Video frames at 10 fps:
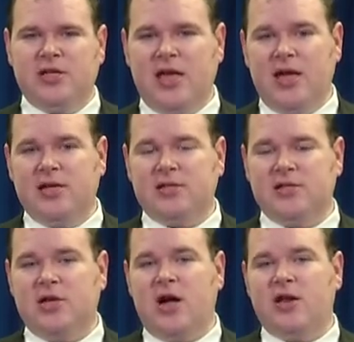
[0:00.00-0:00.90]
case
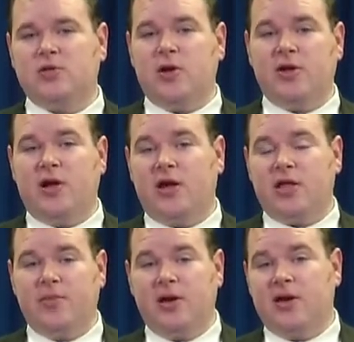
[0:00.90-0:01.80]
is not as well
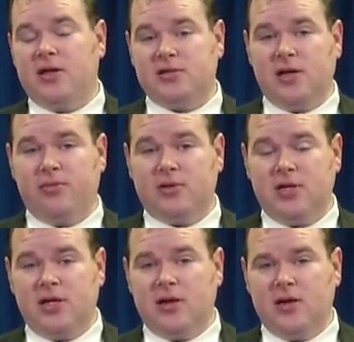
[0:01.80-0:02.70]
documented as they
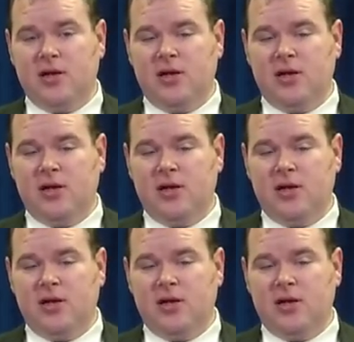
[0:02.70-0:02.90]
pretend.